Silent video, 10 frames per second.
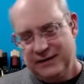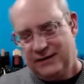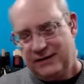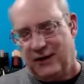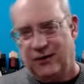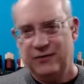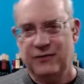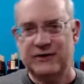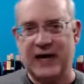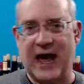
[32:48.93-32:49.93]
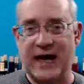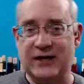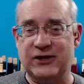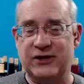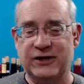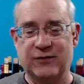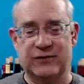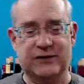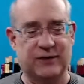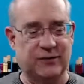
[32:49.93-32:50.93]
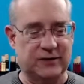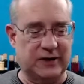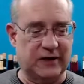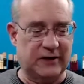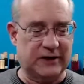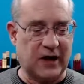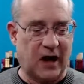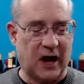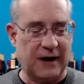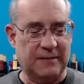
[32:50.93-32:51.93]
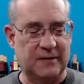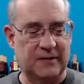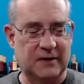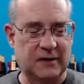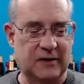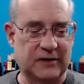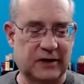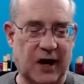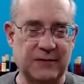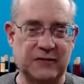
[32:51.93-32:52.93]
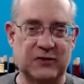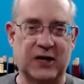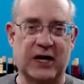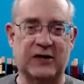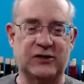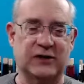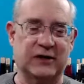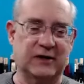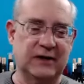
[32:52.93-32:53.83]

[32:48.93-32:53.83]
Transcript: you know, it was the age, it was the time, you know, the times have changed, and